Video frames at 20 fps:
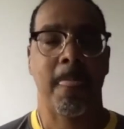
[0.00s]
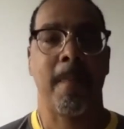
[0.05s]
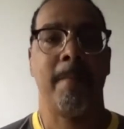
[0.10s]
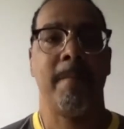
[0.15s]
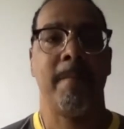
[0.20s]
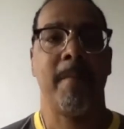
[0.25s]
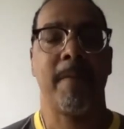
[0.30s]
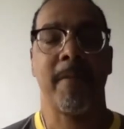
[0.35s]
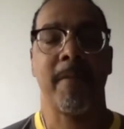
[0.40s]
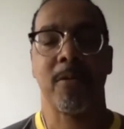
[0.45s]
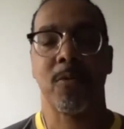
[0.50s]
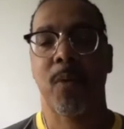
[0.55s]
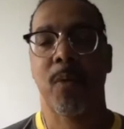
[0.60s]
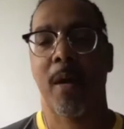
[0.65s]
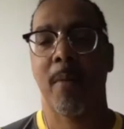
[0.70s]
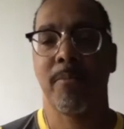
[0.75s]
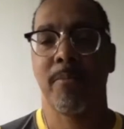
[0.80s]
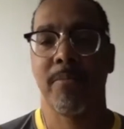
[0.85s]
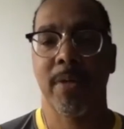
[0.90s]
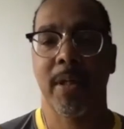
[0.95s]
Now, this is why
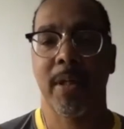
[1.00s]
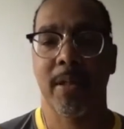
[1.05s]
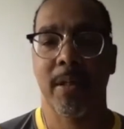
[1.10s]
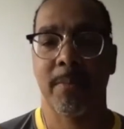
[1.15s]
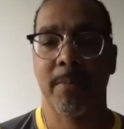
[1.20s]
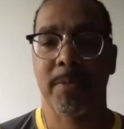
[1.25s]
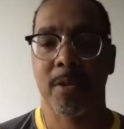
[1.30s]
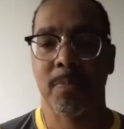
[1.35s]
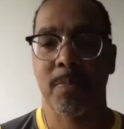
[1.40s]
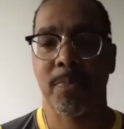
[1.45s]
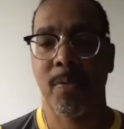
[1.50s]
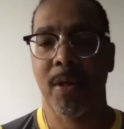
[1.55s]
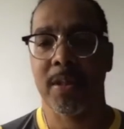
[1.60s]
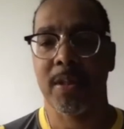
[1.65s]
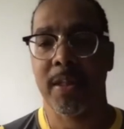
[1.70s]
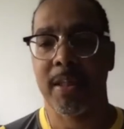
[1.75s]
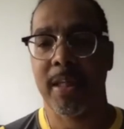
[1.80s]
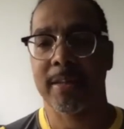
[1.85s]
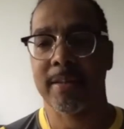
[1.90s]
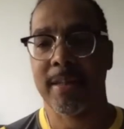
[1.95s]
I'm bringing up this point
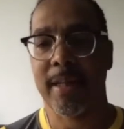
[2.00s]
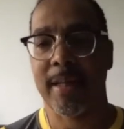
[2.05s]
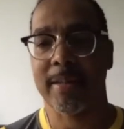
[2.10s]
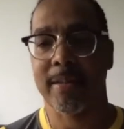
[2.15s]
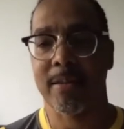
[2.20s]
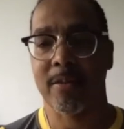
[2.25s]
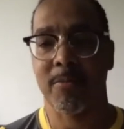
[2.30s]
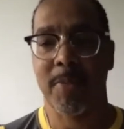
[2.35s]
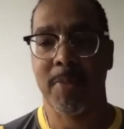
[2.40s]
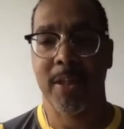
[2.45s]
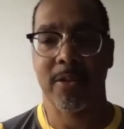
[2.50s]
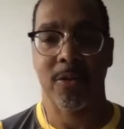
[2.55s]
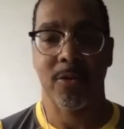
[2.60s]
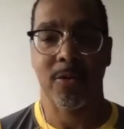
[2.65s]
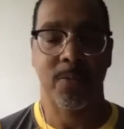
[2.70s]
that I started this message